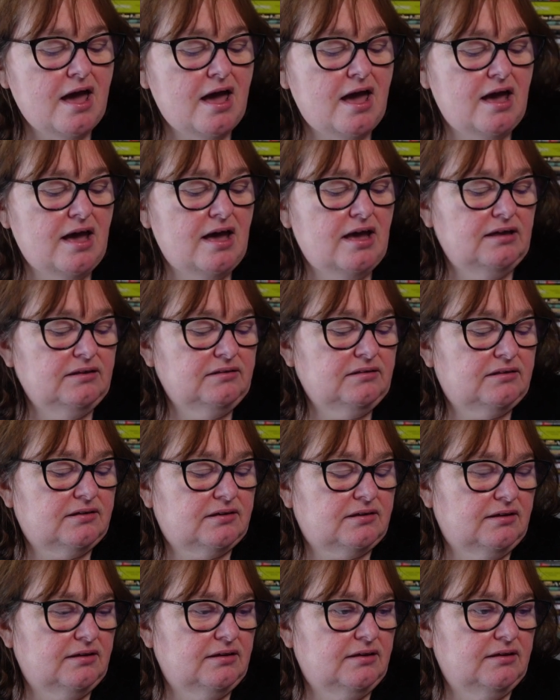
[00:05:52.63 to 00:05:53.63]
and
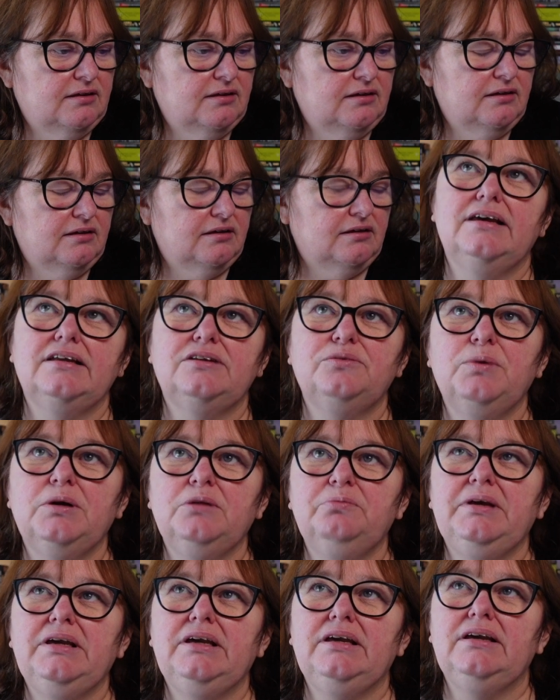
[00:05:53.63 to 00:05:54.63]
it
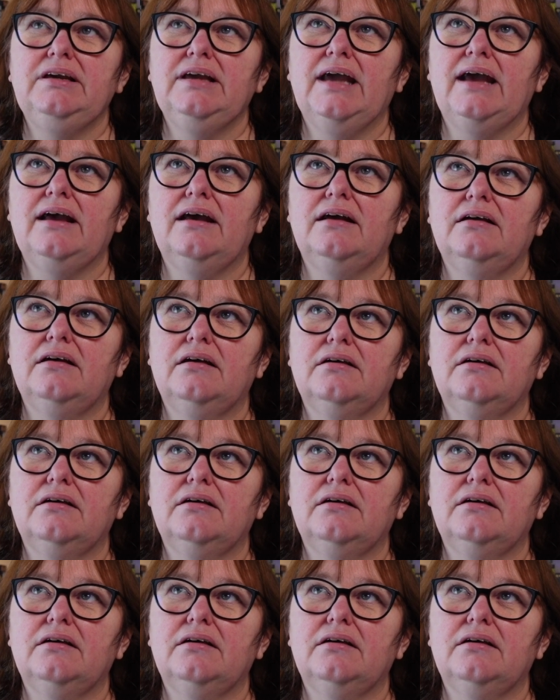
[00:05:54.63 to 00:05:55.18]
will be